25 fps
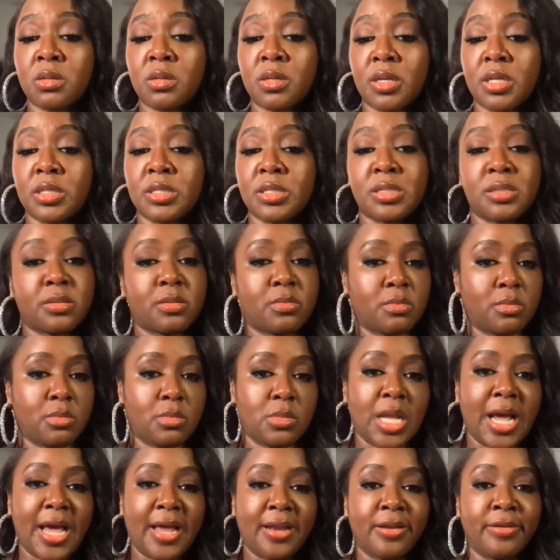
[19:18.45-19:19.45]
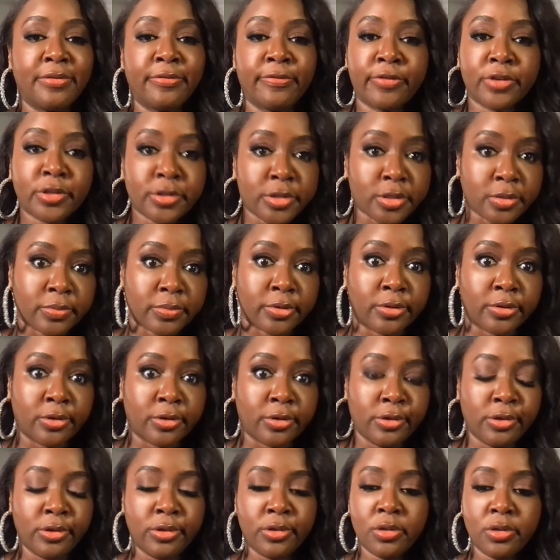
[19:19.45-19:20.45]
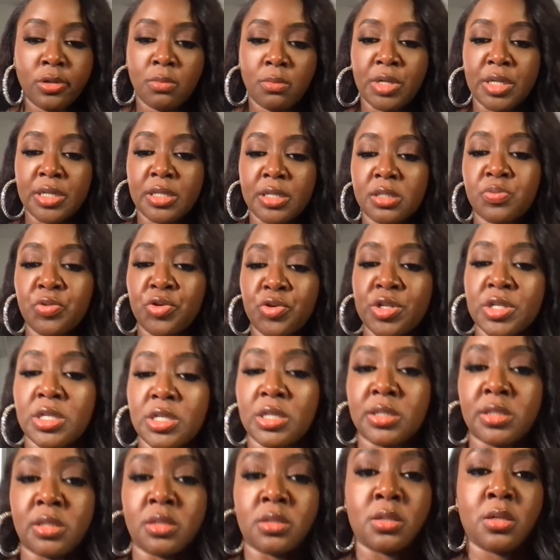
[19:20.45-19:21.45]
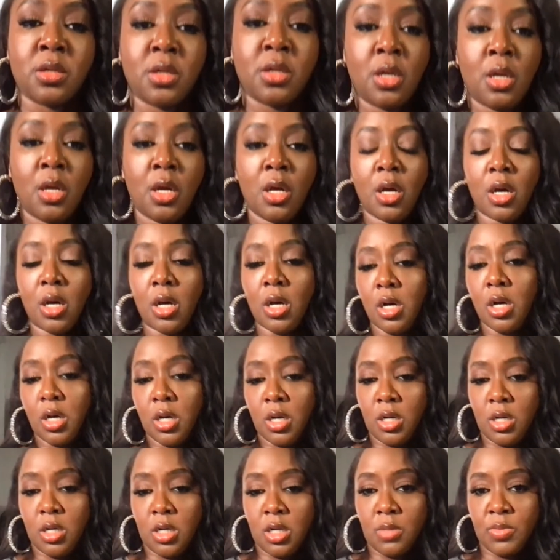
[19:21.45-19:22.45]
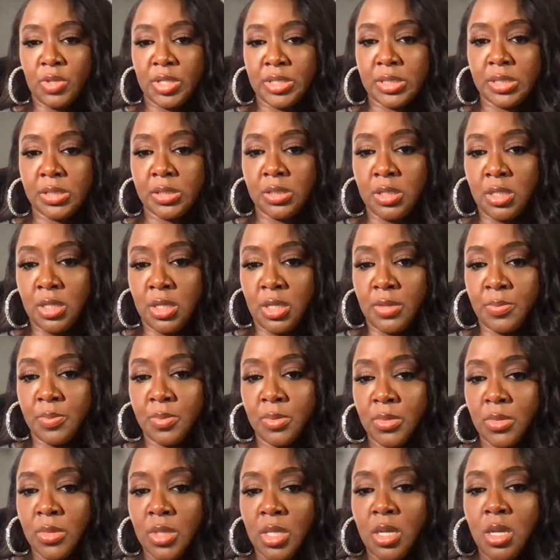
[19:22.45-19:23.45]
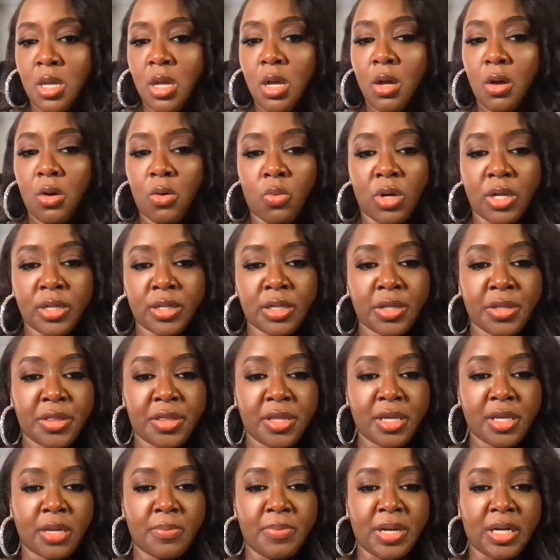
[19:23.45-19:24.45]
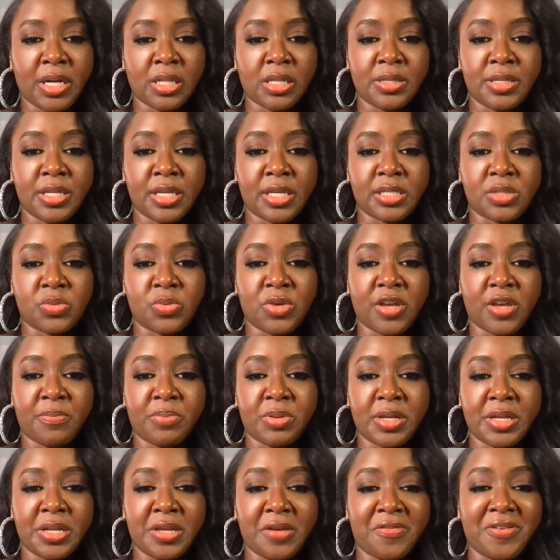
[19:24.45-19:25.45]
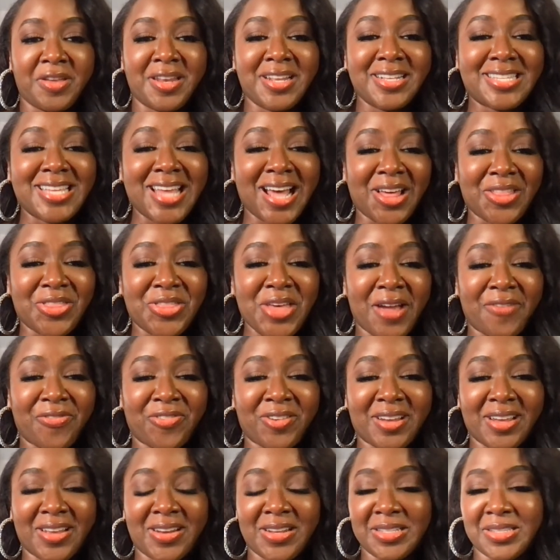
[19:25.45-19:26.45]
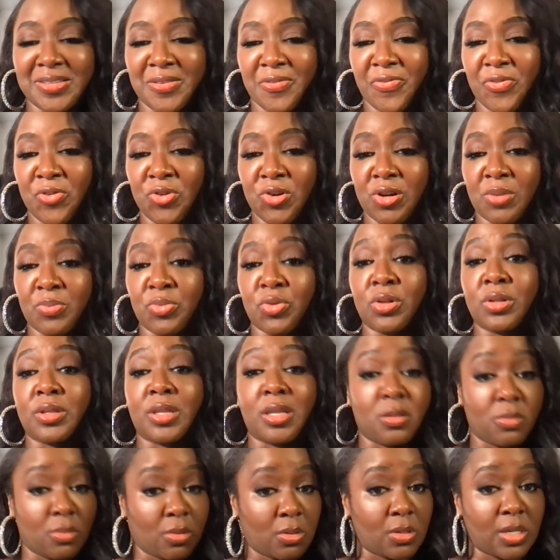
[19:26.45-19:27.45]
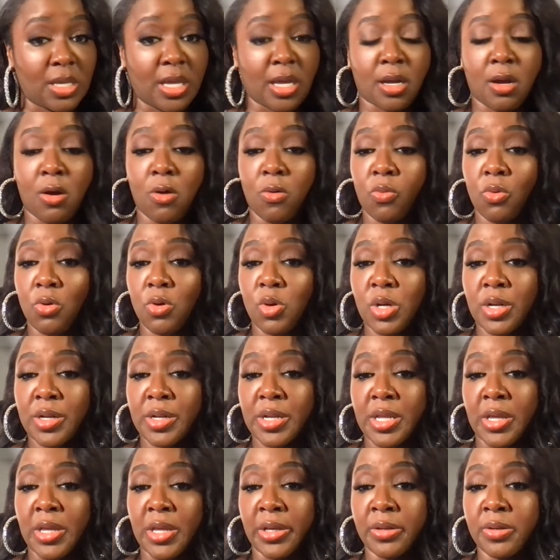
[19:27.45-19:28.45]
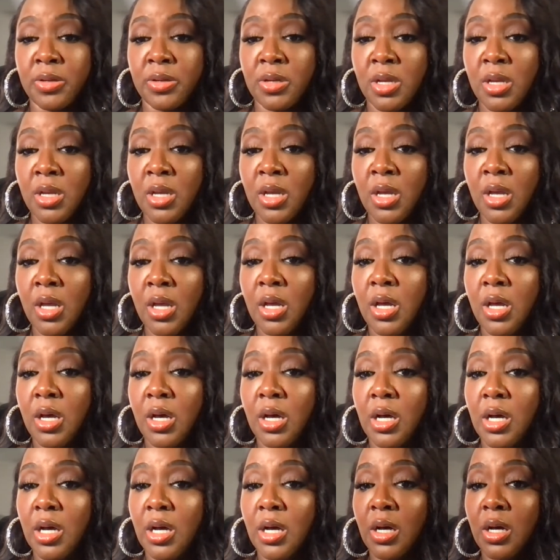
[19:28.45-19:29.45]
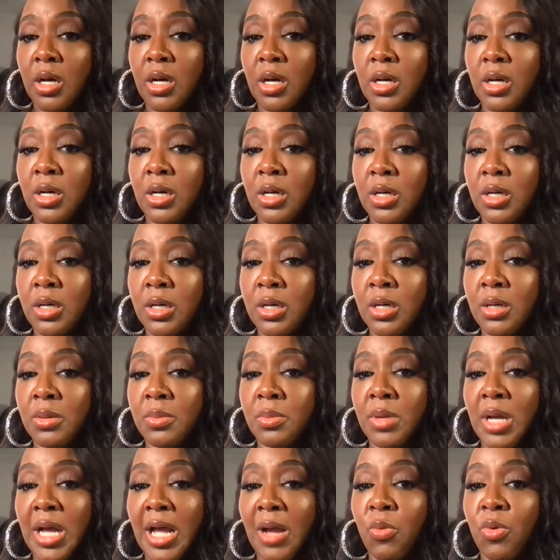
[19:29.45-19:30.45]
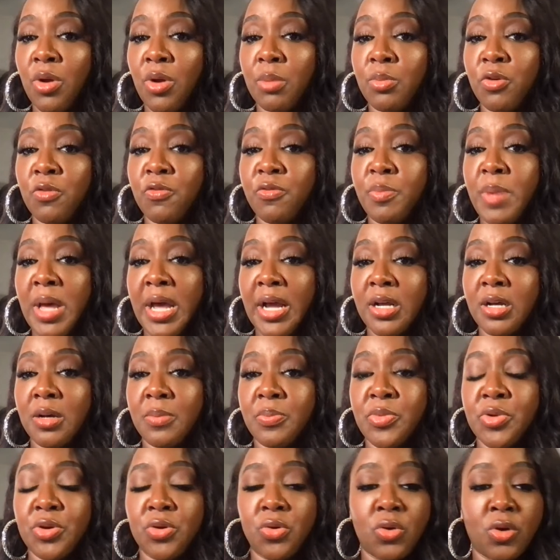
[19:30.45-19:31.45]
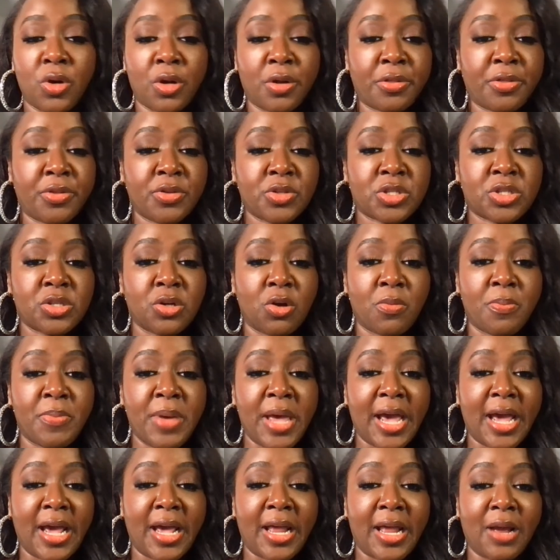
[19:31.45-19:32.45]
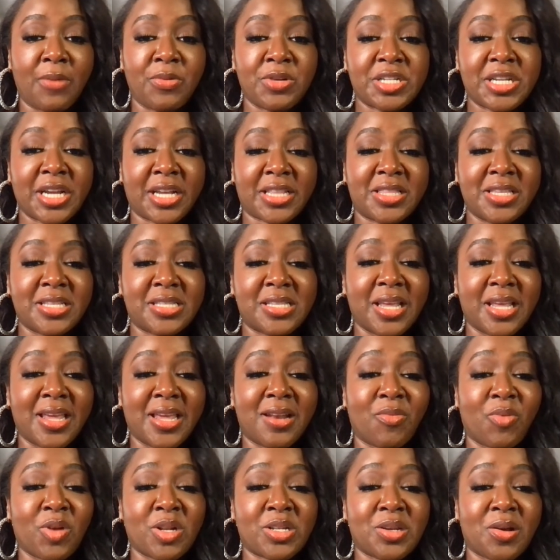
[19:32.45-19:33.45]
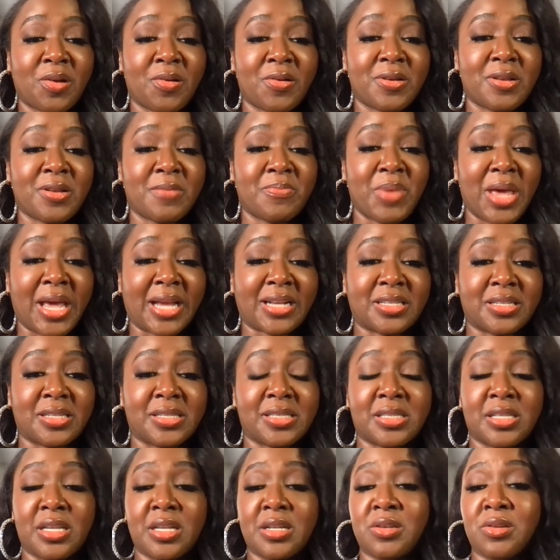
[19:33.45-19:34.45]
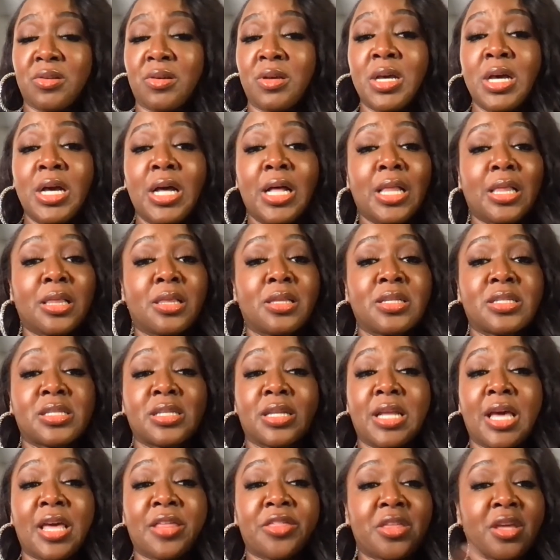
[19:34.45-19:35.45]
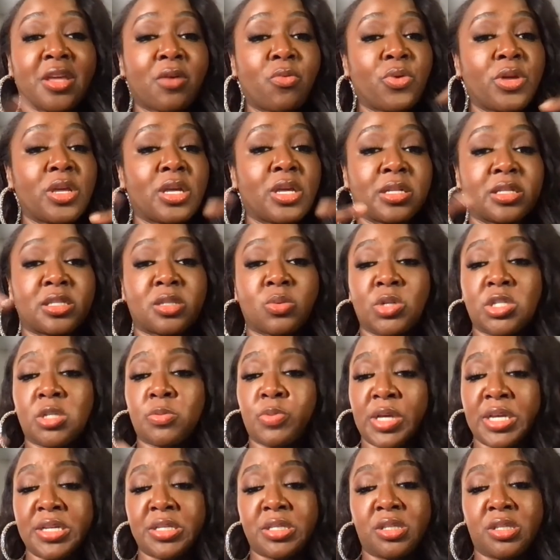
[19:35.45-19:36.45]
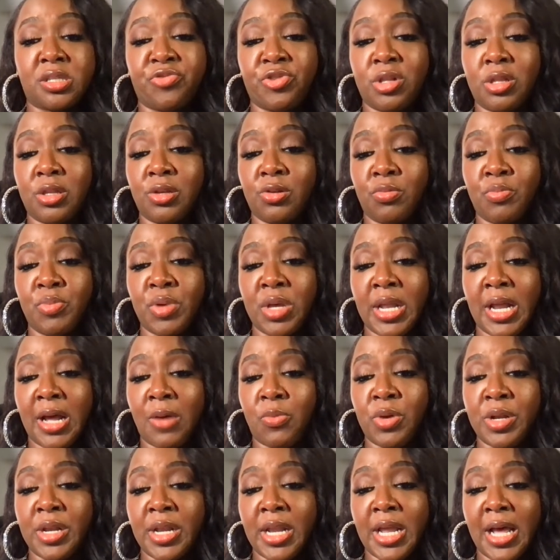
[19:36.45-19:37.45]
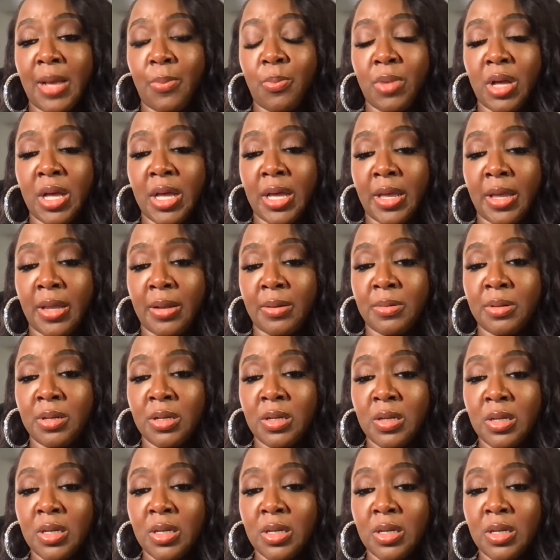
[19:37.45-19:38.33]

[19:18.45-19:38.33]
It's not invisible, but it's pretty decent. Um, let's see. One good thing about Clinique is we have plenty of it in South Africa. It's affordable. You can't go wrong there. Um, I want to move back up north so bad. I reject this heat and return it back to the sender. Listen, I think we could switch places for a little bit. I would not mind.